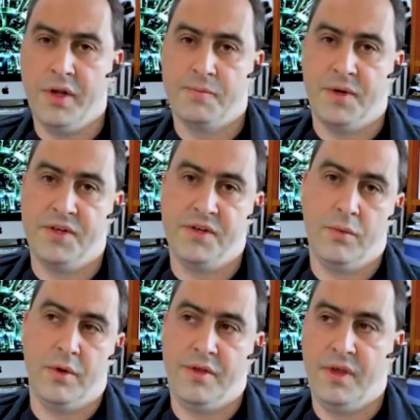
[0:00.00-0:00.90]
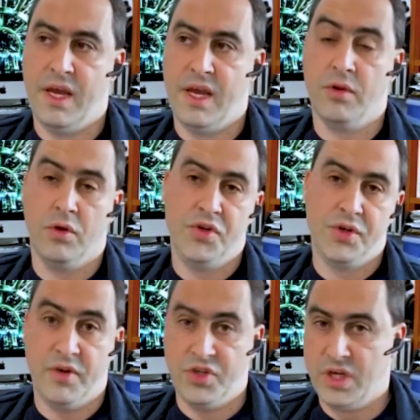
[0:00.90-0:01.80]
especially with the
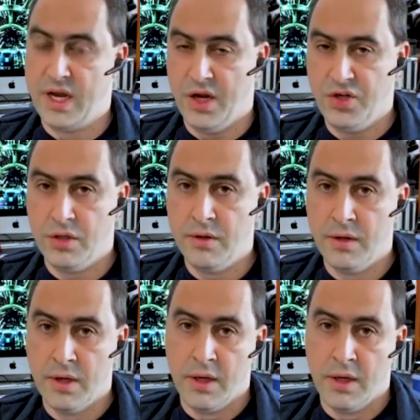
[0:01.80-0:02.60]
evolution of education.